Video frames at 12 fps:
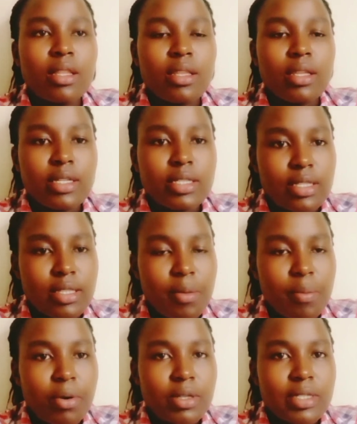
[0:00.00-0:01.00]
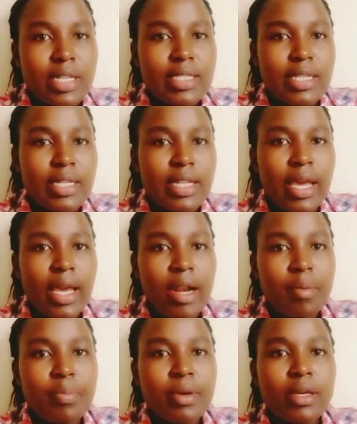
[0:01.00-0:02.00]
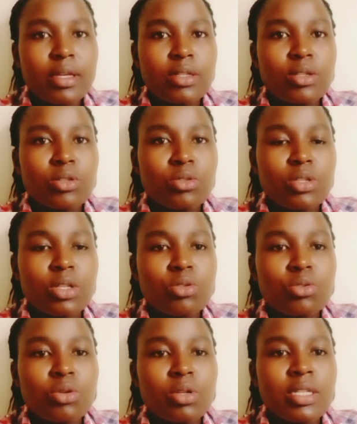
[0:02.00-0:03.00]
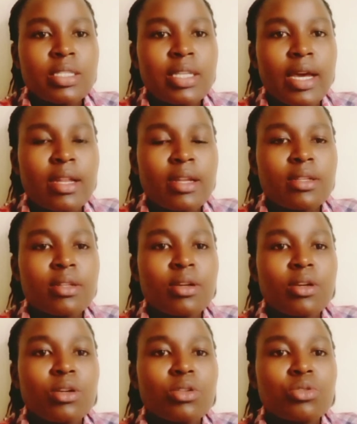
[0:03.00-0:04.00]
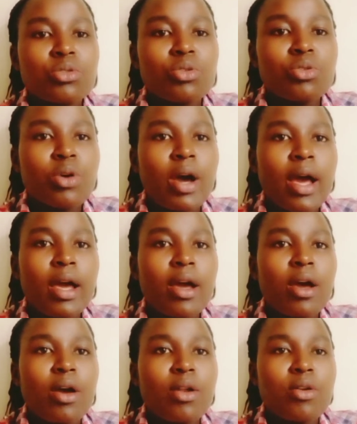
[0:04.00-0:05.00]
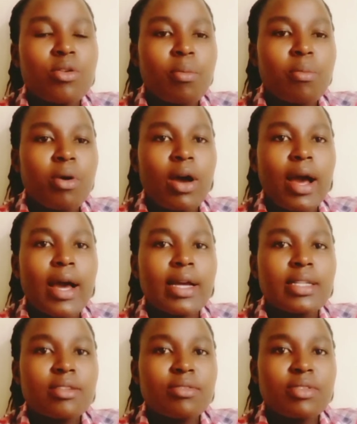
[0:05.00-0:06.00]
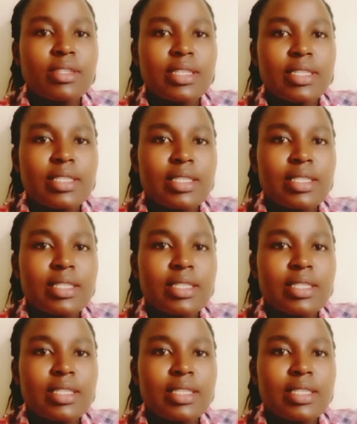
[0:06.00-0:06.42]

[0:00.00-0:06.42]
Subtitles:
It is important in helping to return to your normal activities.